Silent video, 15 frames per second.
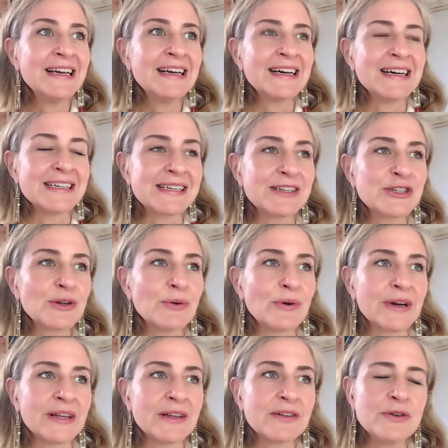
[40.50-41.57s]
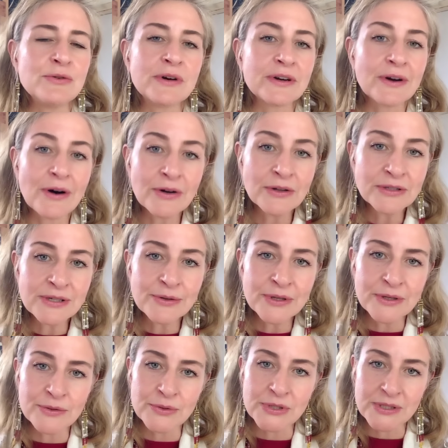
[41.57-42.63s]
essential oil, you could also
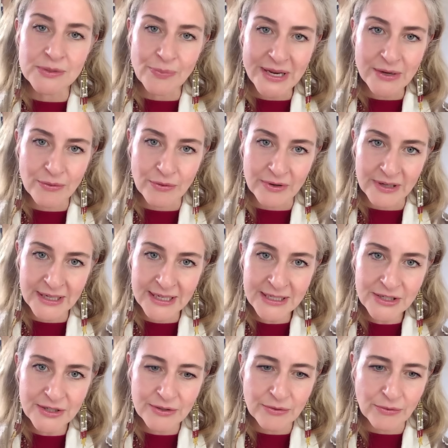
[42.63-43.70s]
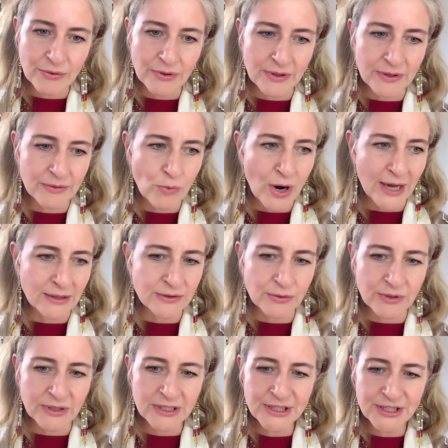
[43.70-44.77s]
use sweet orange or wild
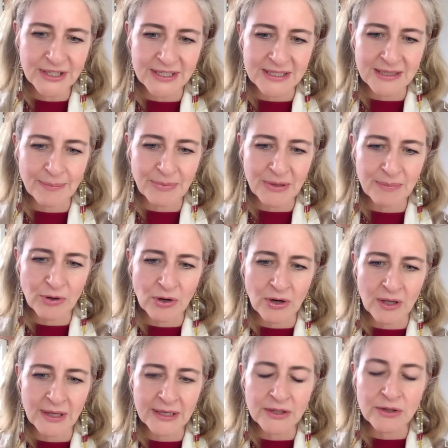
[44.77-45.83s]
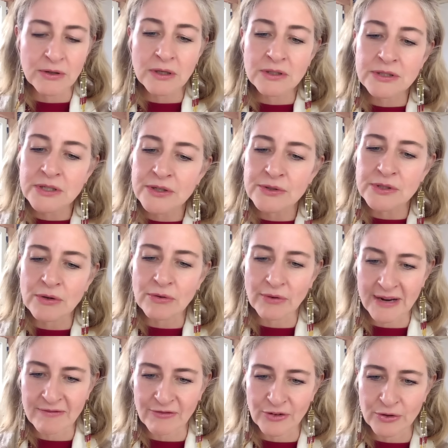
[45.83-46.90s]
orange, as some people call it. You could also use
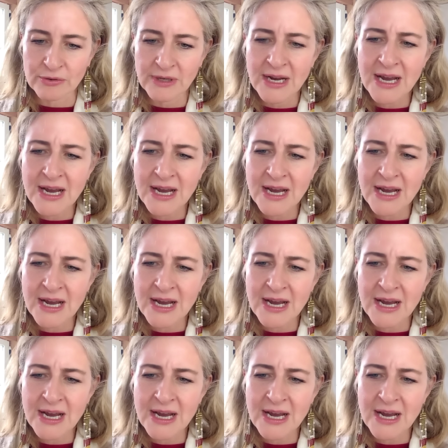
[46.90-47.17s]
grapefruit.